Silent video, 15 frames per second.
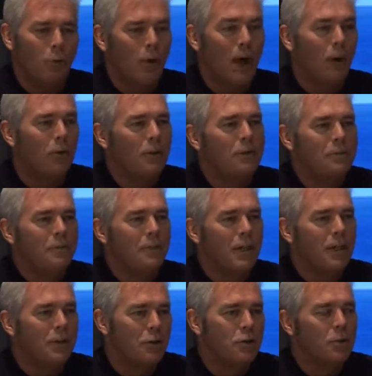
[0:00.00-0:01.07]
wow,
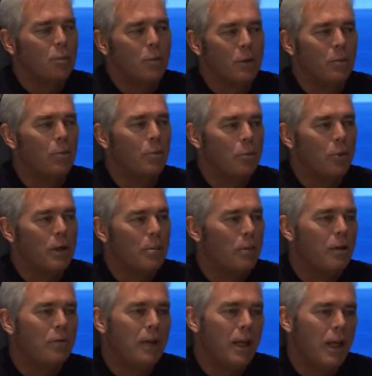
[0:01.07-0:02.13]
there's some pretty
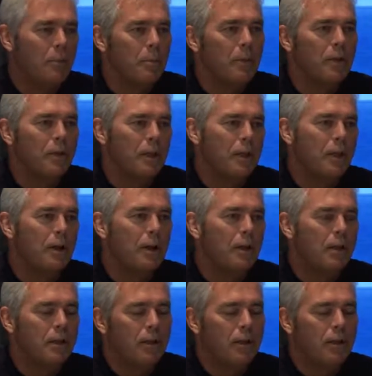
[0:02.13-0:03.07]
beefy capability there.